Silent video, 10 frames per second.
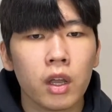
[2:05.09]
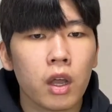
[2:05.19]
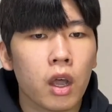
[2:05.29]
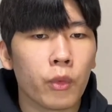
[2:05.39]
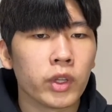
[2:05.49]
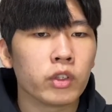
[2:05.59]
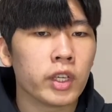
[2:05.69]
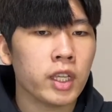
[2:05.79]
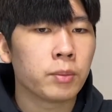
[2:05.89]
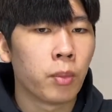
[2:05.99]
When you
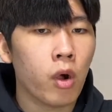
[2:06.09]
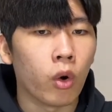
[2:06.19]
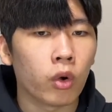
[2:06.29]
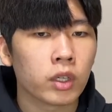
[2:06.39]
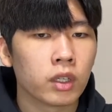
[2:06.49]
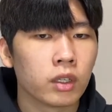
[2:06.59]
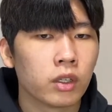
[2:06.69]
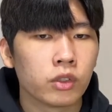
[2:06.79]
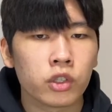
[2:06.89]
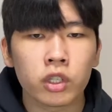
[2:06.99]
eat pork,
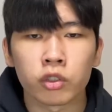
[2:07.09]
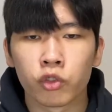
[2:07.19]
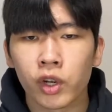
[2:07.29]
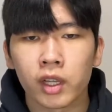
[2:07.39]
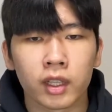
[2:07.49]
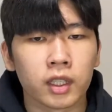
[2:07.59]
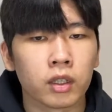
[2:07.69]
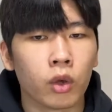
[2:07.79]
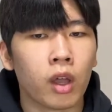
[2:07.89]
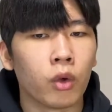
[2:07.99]
you should grill it
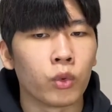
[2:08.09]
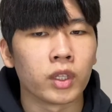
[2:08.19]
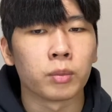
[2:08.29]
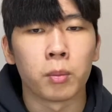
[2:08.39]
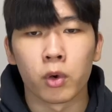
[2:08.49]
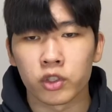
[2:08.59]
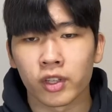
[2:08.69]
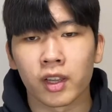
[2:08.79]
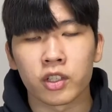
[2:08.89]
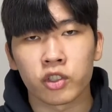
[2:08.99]
uh, with
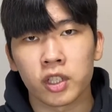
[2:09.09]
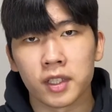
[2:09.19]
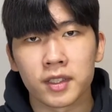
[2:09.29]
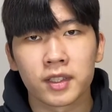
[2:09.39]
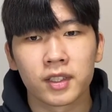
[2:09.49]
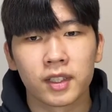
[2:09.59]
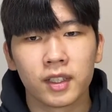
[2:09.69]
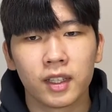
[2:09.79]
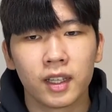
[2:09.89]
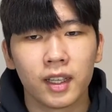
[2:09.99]
mozzarella cheese.
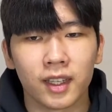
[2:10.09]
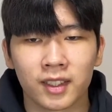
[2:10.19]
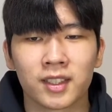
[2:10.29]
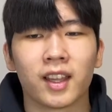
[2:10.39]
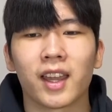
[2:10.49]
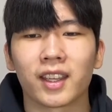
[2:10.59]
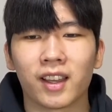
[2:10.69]
It's like